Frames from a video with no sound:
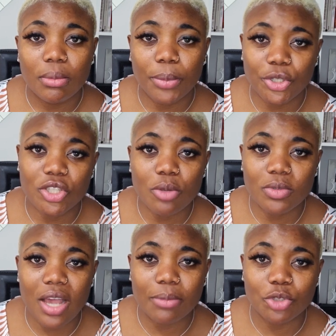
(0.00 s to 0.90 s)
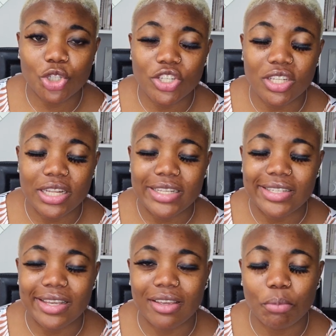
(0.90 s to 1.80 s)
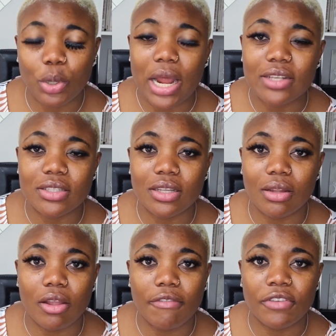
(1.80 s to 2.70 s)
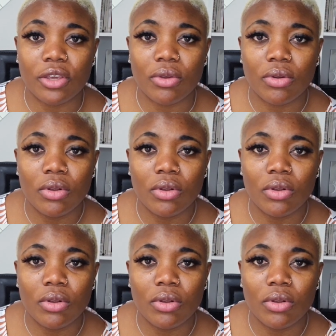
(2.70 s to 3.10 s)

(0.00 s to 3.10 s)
But sometimes just listen, but I still love you.